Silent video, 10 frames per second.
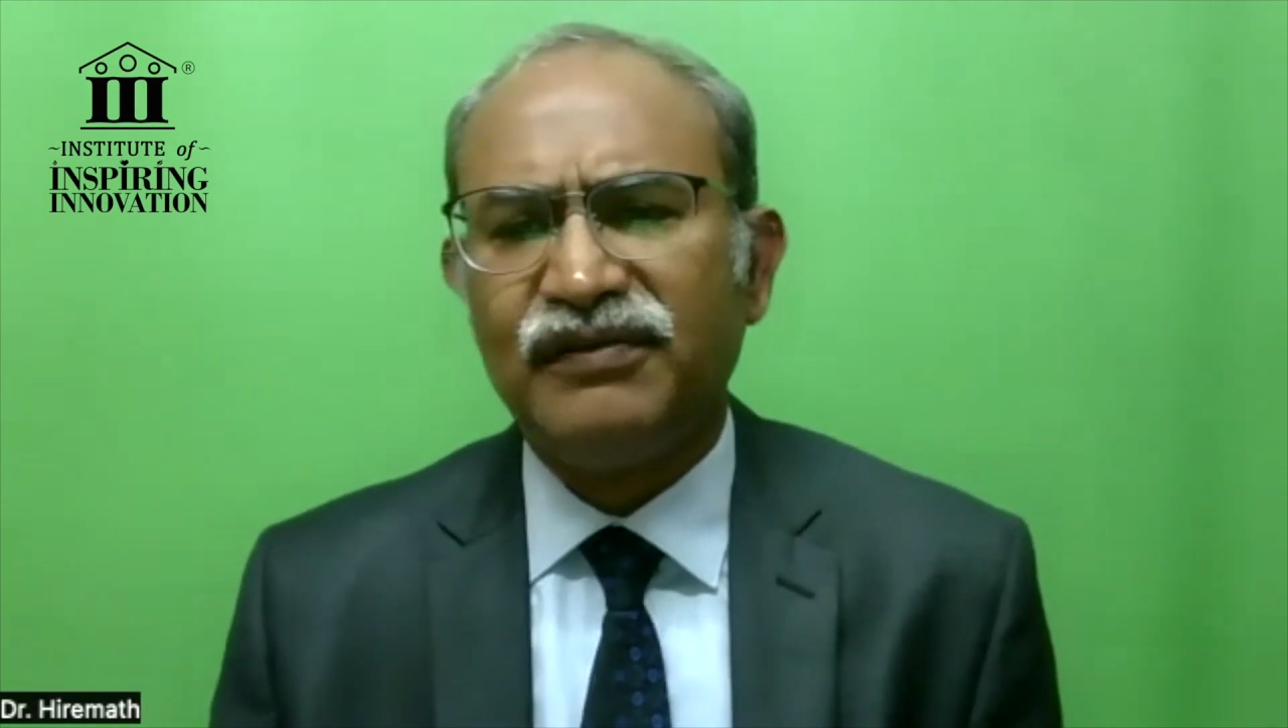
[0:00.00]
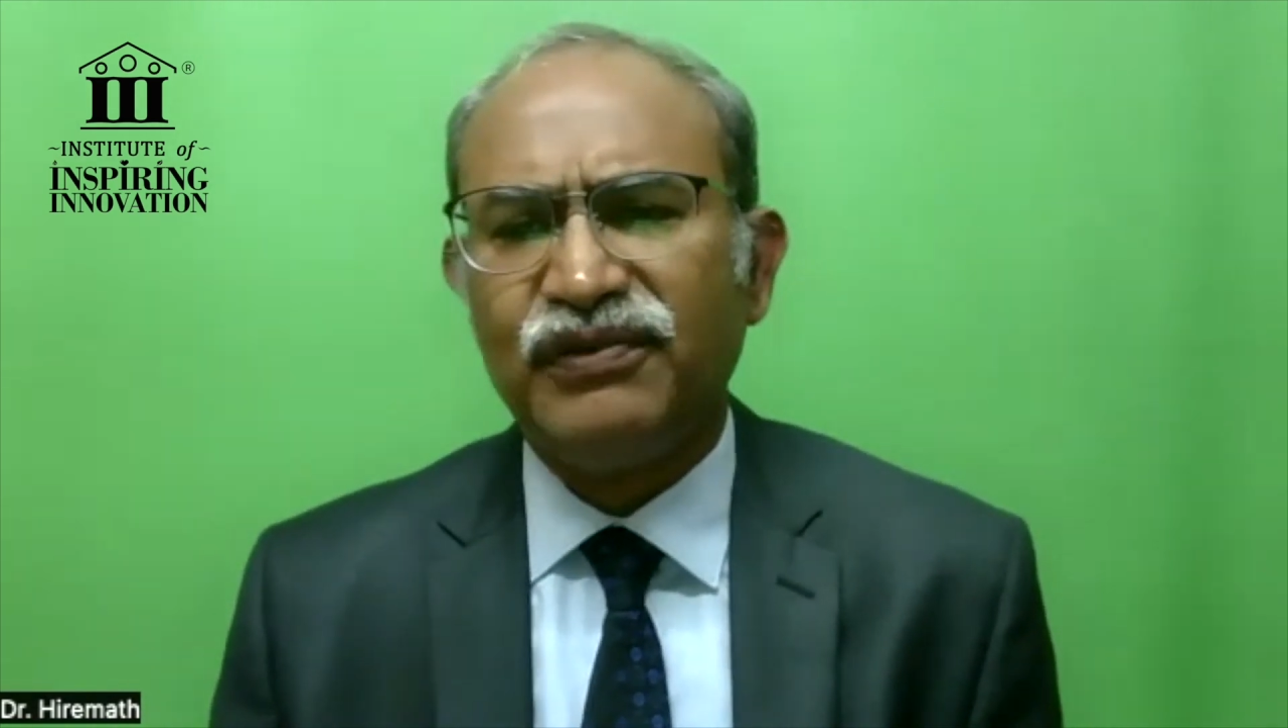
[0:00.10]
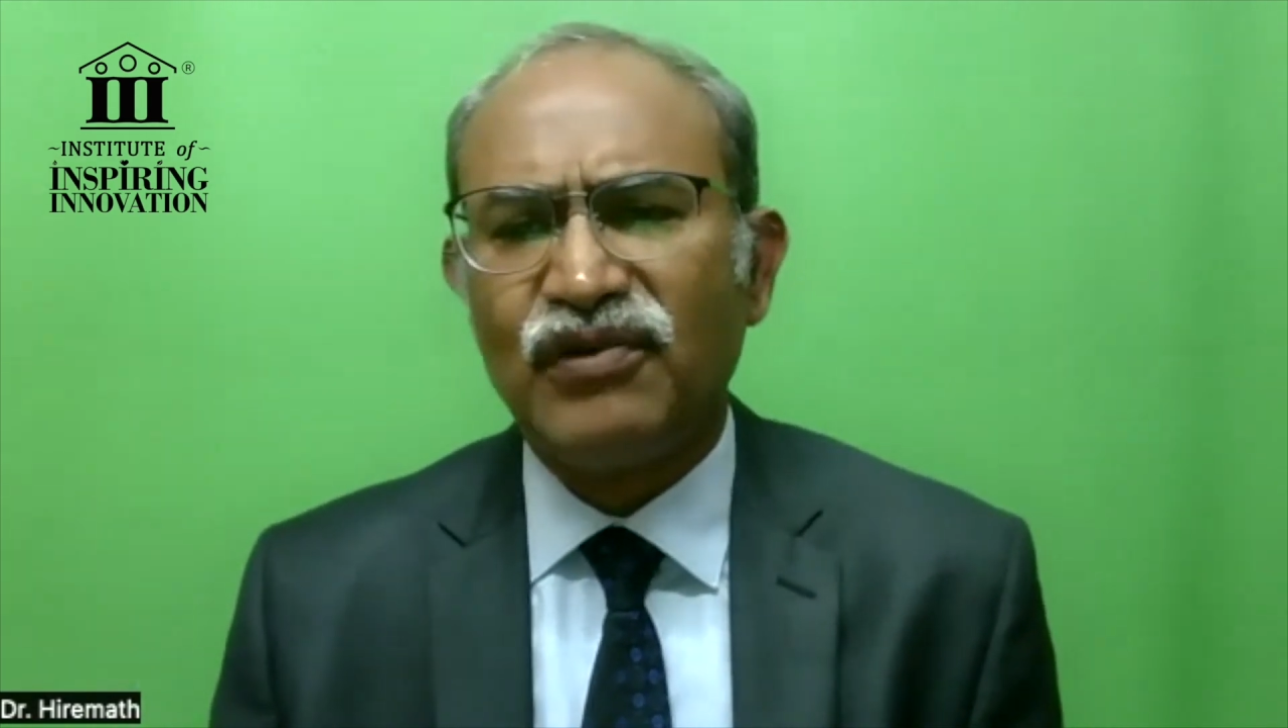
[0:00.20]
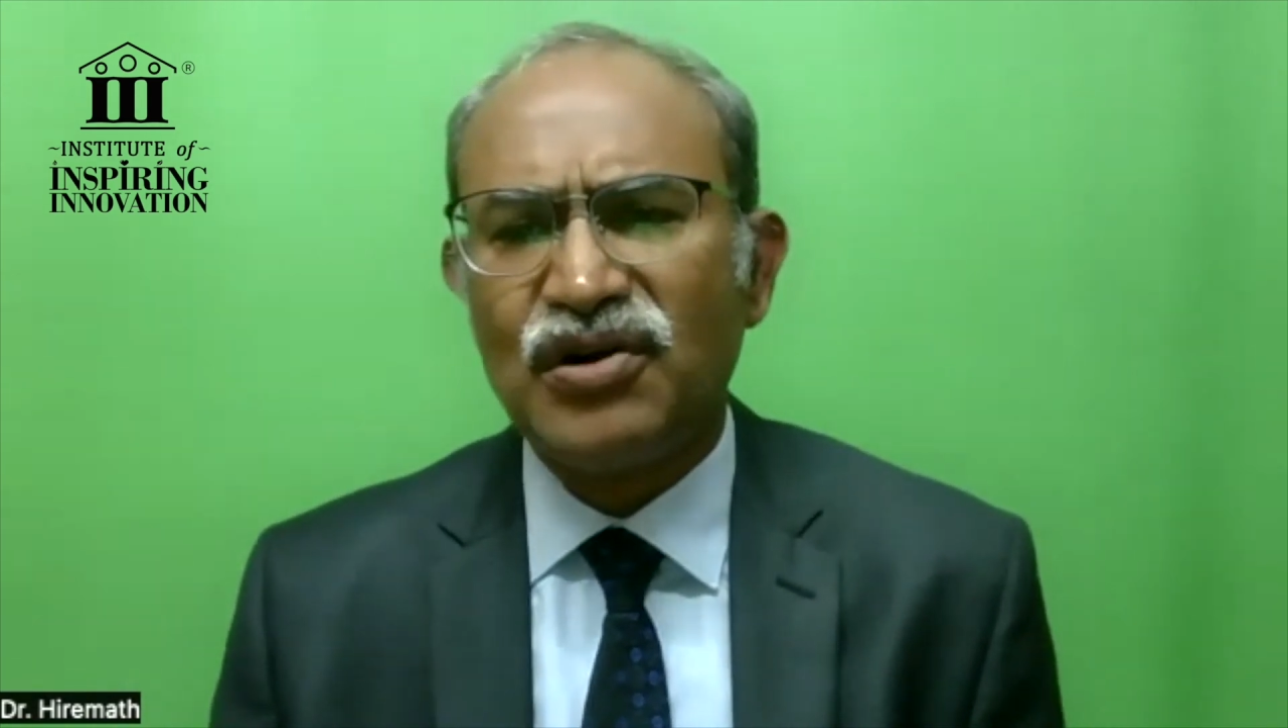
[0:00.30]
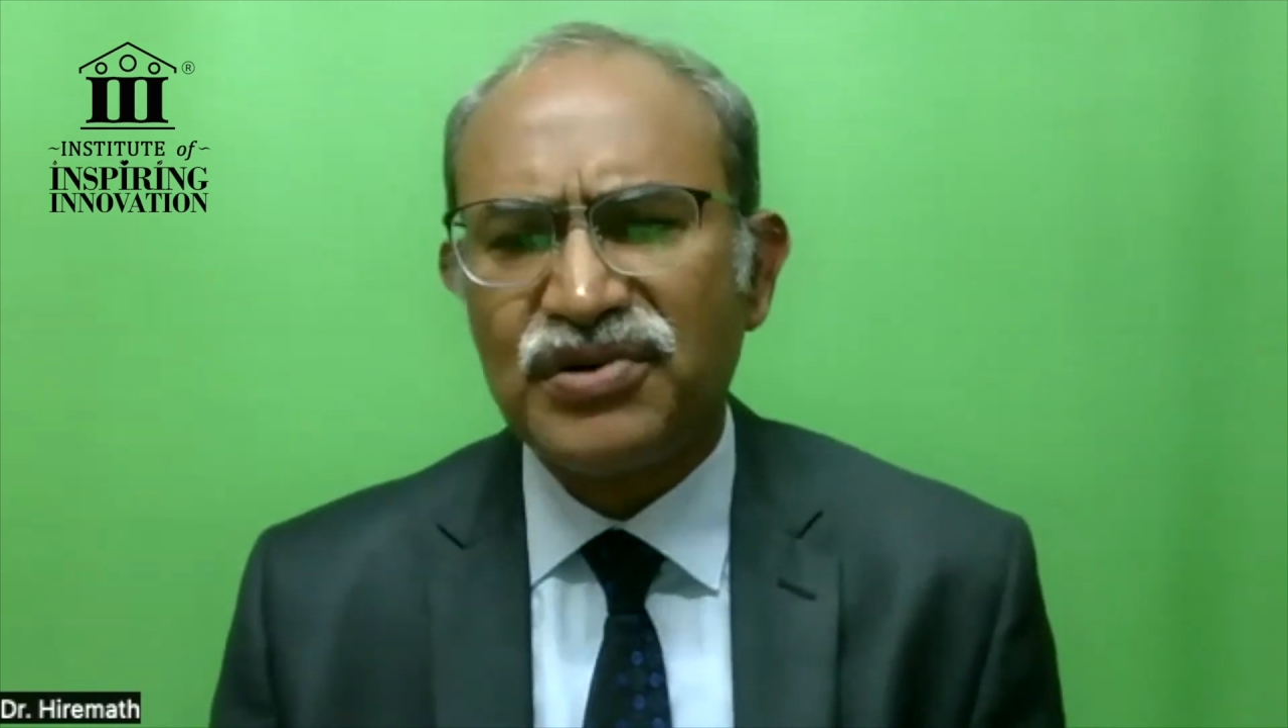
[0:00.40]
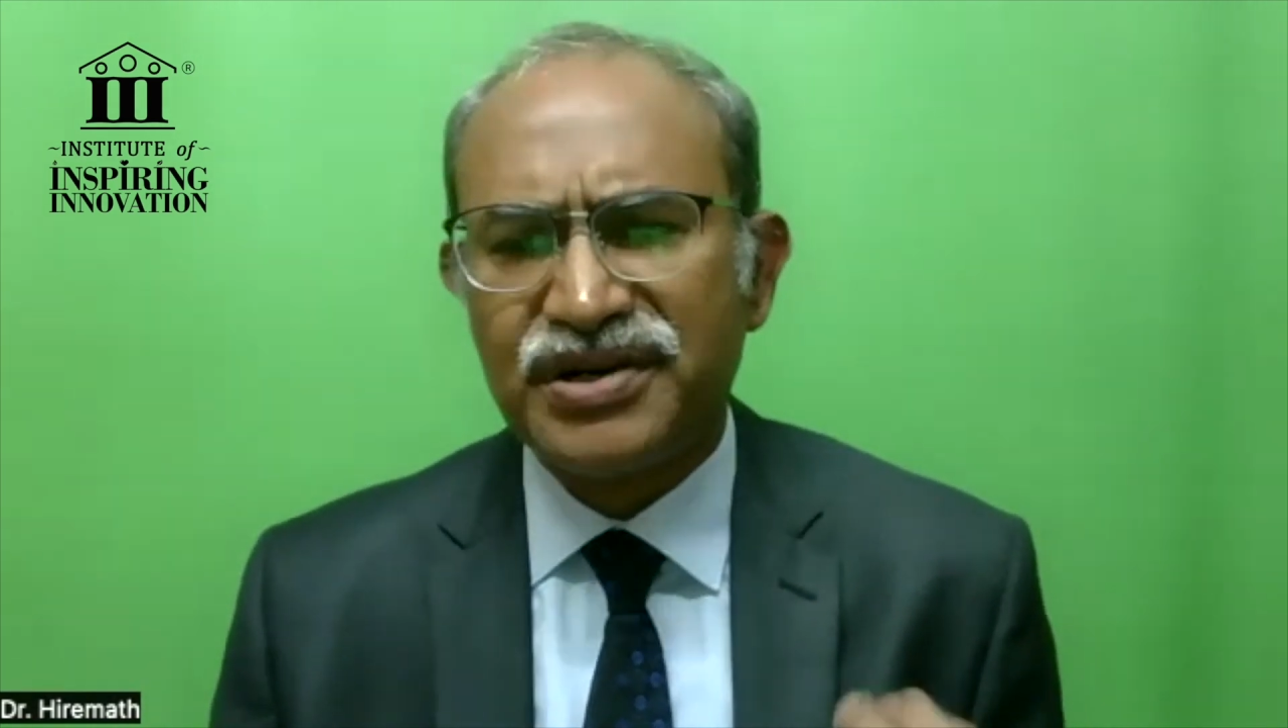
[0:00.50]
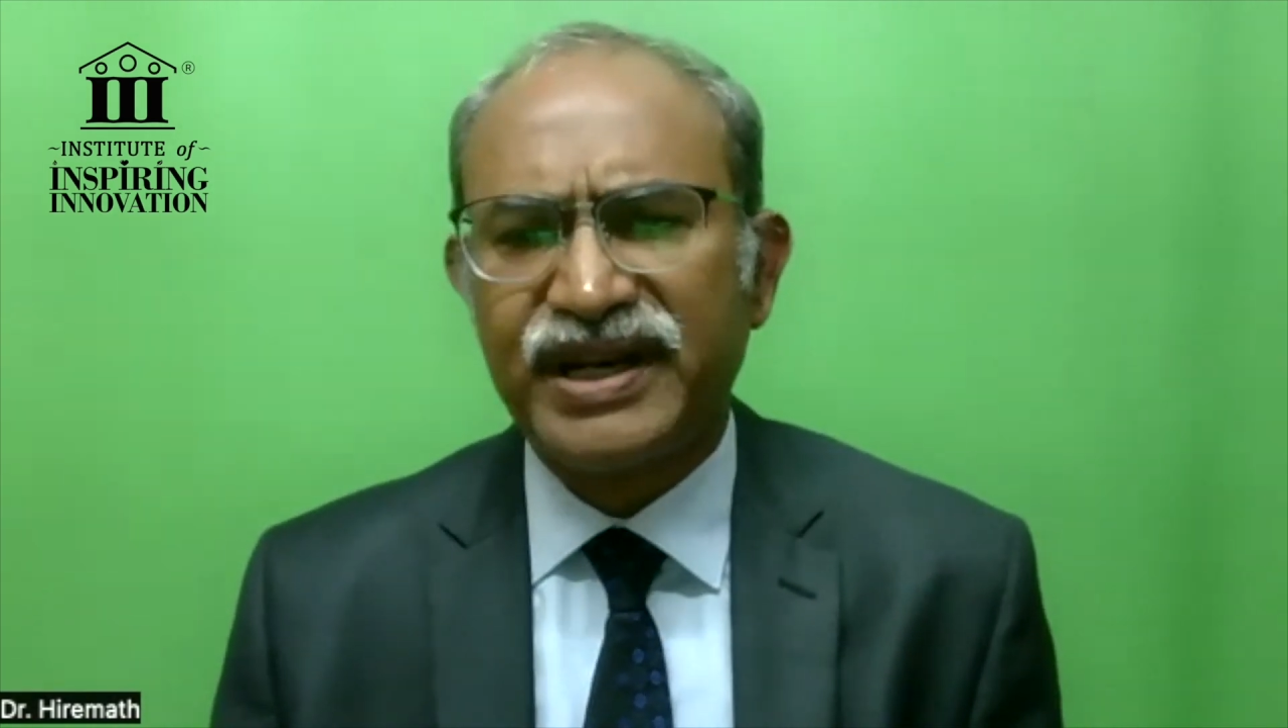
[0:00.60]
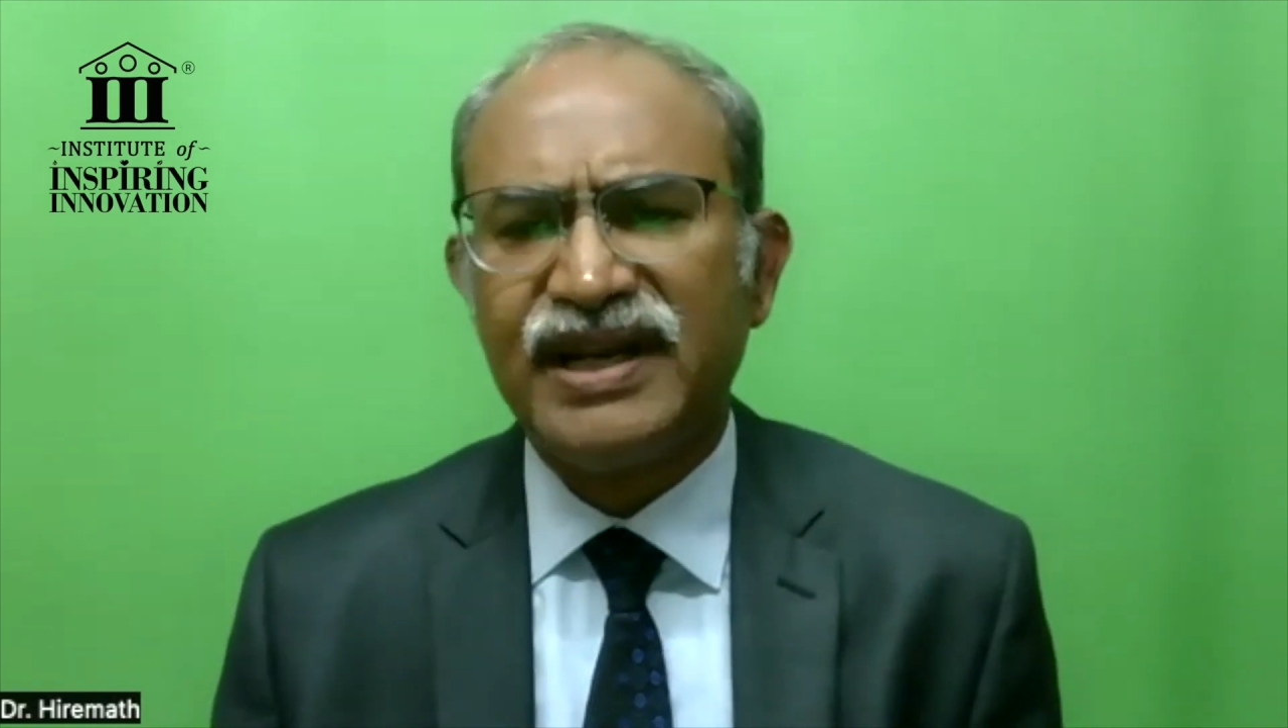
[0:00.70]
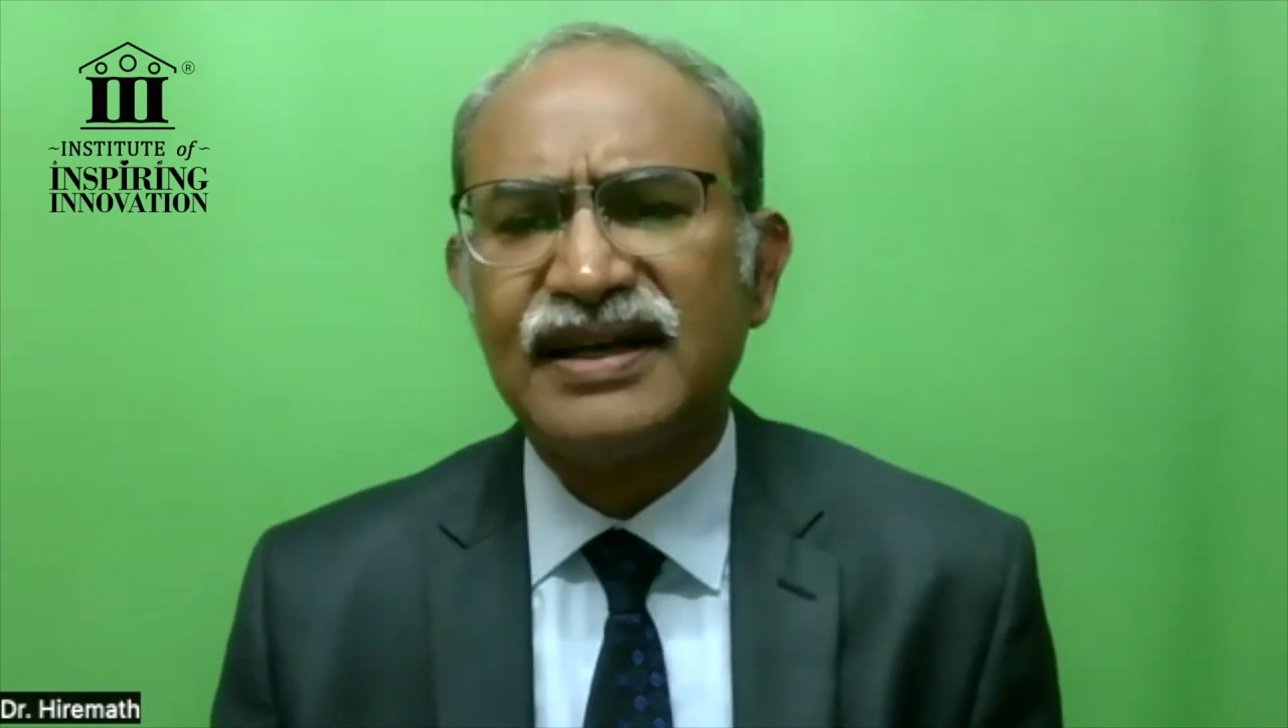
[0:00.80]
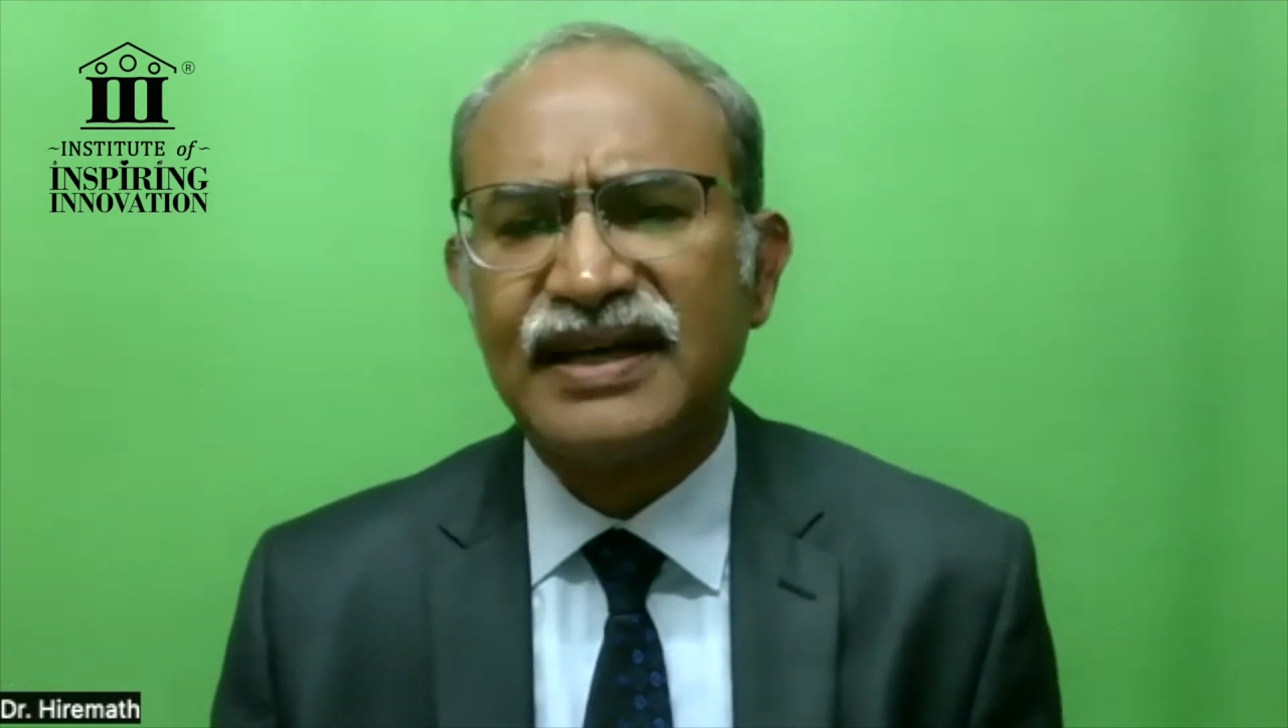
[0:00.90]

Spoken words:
if you want to train a